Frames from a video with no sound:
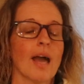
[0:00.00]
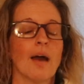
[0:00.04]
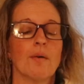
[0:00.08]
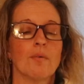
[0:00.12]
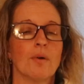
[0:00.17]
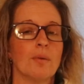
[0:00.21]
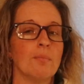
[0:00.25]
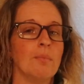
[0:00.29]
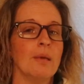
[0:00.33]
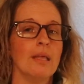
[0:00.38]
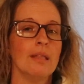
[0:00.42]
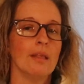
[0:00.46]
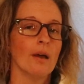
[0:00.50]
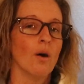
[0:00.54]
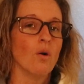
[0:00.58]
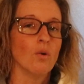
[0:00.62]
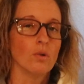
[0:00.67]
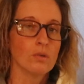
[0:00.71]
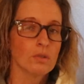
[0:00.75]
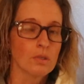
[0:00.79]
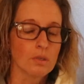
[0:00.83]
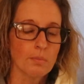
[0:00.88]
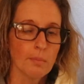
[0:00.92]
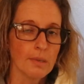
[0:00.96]
would be the
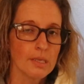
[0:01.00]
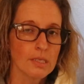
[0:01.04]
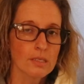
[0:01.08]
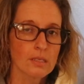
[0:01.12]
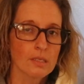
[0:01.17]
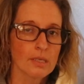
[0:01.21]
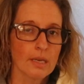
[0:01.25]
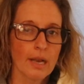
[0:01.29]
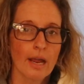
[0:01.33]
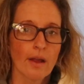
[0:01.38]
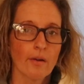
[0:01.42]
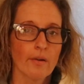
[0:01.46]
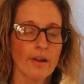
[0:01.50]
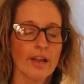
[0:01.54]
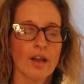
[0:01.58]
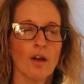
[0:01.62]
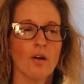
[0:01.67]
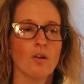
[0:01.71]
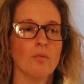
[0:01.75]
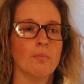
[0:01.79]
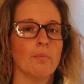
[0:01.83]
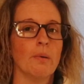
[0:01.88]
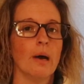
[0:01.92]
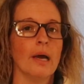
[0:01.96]
ultimate
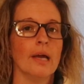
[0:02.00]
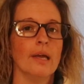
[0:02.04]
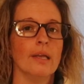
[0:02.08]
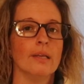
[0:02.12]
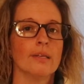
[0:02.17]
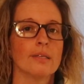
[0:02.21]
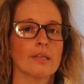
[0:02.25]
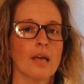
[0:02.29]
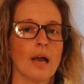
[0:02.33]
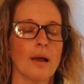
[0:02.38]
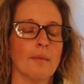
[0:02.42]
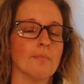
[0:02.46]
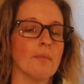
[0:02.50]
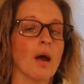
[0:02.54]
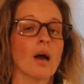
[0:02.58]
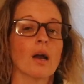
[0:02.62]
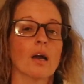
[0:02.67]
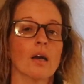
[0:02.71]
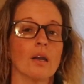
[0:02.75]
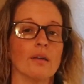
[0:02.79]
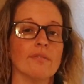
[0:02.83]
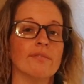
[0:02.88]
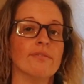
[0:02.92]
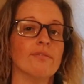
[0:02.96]
scenario, but I'm not
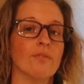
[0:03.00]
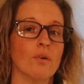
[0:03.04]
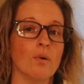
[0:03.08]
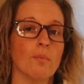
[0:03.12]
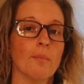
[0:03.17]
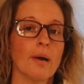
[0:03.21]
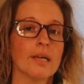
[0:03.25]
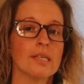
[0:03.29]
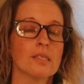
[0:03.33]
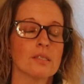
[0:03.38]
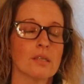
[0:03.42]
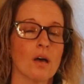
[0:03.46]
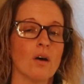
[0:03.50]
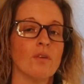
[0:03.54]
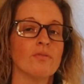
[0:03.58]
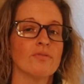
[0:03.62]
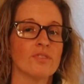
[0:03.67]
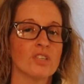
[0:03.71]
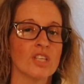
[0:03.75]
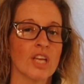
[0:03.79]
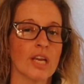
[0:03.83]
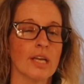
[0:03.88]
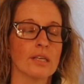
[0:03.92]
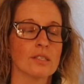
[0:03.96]
gonna fool myself.
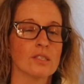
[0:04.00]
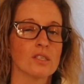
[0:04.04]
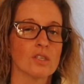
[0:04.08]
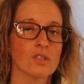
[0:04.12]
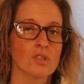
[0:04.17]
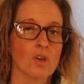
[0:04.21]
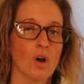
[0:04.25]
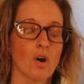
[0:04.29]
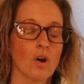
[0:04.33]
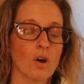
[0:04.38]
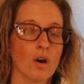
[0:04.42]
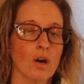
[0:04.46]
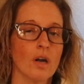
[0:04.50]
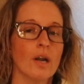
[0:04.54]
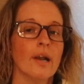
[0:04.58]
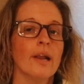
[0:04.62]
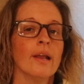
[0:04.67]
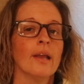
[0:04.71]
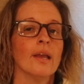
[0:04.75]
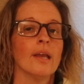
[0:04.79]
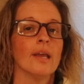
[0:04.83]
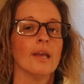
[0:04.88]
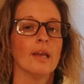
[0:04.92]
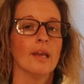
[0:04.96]
Chances are
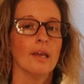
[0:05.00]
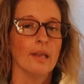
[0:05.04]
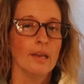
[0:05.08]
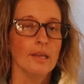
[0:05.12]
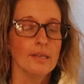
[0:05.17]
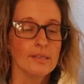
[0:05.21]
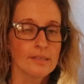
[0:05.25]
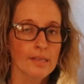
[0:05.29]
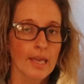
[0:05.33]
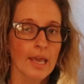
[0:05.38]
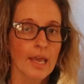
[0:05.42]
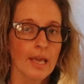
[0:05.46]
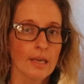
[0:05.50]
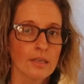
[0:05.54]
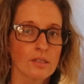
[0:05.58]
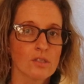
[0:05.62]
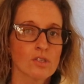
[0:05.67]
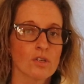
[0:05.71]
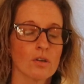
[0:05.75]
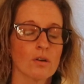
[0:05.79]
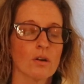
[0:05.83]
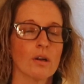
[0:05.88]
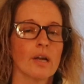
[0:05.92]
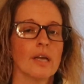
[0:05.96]
it is
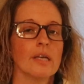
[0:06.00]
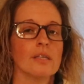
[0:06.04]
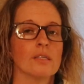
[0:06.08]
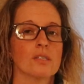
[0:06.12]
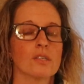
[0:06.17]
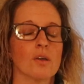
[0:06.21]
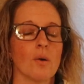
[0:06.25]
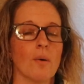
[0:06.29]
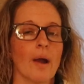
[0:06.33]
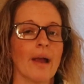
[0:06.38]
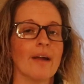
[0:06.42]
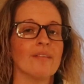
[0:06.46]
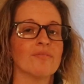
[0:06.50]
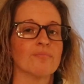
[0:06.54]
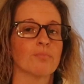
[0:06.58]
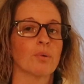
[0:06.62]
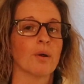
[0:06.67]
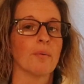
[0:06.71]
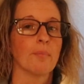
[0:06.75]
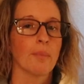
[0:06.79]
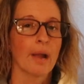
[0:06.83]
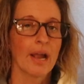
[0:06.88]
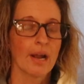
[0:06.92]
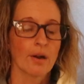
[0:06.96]
cancer, and so I have
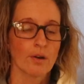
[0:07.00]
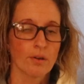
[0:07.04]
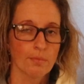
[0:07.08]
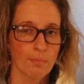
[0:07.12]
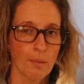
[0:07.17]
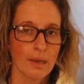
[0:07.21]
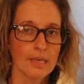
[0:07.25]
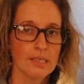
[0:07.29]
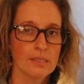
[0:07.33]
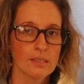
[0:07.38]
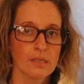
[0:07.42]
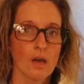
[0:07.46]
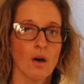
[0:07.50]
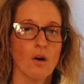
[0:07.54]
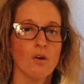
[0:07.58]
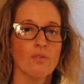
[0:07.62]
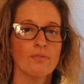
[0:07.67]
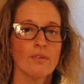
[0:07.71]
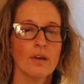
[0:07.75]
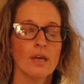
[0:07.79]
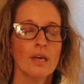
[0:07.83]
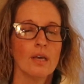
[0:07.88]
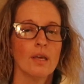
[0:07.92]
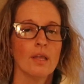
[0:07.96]
prepared
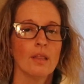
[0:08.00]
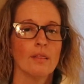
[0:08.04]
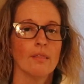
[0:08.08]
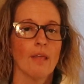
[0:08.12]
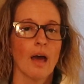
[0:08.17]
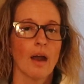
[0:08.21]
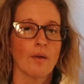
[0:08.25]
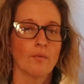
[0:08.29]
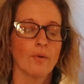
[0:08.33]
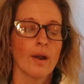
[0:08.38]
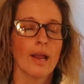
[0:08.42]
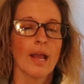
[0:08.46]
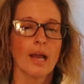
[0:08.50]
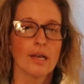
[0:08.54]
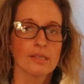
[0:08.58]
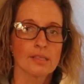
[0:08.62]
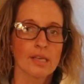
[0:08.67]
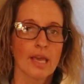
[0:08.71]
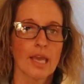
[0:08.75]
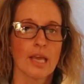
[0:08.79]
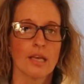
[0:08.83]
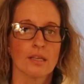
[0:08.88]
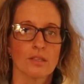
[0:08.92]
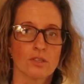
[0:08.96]
myself that Ray has
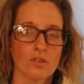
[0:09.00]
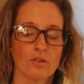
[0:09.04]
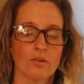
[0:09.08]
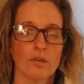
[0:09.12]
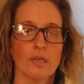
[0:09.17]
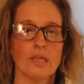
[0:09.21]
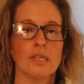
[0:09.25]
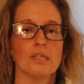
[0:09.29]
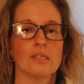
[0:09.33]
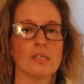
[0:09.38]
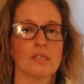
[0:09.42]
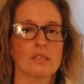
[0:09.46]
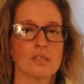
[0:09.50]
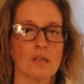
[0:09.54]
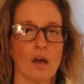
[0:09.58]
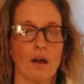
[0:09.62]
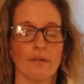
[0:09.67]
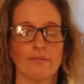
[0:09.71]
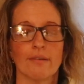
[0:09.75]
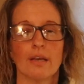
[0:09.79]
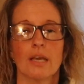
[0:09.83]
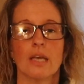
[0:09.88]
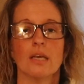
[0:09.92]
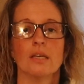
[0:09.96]
cancer in his
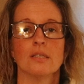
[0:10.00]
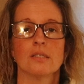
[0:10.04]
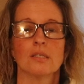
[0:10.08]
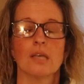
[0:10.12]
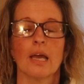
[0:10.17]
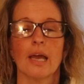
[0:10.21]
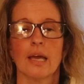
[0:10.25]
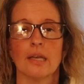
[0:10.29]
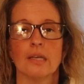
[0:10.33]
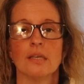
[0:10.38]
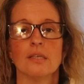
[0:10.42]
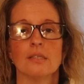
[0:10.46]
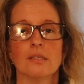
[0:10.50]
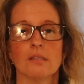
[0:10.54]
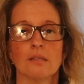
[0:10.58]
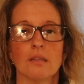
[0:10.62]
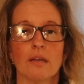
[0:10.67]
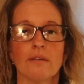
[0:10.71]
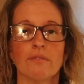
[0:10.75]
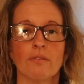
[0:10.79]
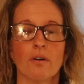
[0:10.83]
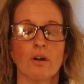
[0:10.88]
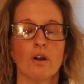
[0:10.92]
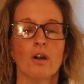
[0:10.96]
esophagus and his
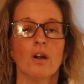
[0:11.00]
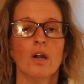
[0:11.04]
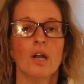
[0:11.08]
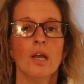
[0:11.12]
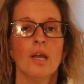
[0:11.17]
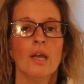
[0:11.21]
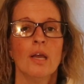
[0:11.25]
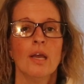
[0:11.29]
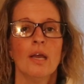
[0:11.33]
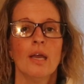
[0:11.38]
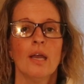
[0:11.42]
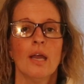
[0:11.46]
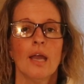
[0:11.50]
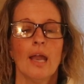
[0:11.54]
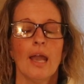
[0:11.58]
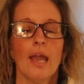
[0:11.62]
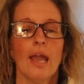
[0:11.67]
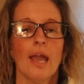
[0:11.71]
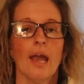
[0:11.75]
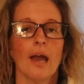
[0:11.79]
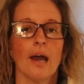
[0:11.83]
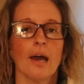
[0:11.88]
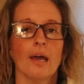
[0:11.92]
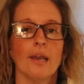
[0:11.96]
liver,
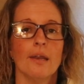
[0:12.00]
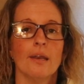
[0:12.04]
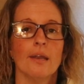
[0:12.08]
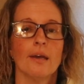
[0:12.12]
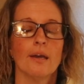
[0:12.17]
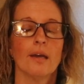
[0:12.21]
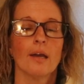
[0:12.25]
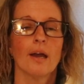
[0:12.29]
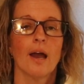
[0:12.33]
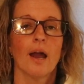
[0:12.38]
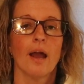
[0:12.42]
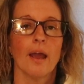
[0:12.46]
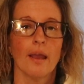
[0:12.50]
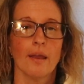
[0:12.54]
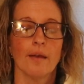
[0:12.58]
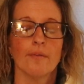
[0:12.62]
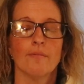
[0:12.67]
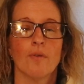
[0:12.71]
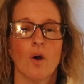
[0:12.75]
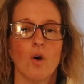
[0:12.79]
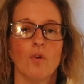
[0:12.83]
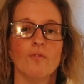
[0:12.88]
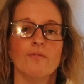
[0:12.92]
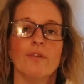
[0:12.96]
and I
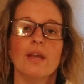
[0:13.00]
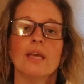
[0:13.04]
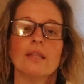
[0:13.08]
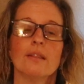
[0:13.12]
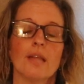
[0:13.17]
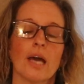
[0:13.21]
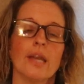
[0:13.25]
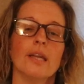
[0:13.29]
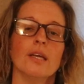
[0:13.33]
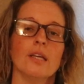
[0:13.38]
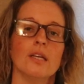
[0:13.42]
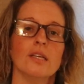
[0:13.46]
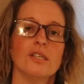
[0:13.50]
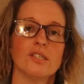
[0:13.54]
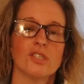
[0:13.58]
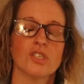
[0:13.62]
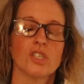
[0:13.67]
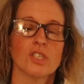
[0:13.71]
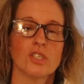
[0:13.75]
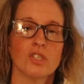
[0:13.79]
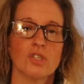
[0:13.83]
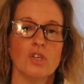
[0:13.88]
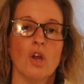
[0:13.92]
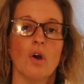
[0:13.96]
am hoping that it is
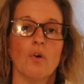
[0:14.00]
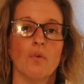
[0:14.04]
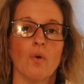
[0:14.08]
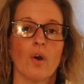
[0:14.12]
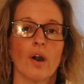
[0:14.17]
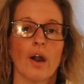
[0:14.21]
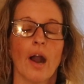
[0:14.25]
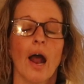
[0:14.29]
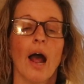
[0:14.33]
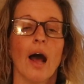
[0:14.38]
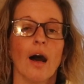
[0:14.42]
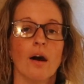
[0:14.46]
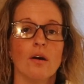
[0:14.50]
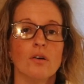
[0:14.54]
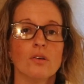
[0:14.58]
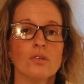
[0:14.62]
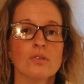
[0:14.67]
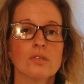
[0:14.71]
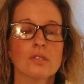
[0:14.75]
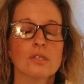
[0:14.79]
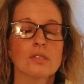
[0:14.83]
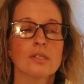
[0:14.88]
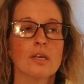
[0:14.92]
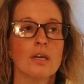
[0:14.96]
just nowhere
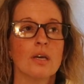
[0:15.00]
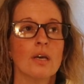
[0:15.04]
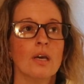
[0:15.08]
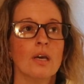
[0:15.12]
else.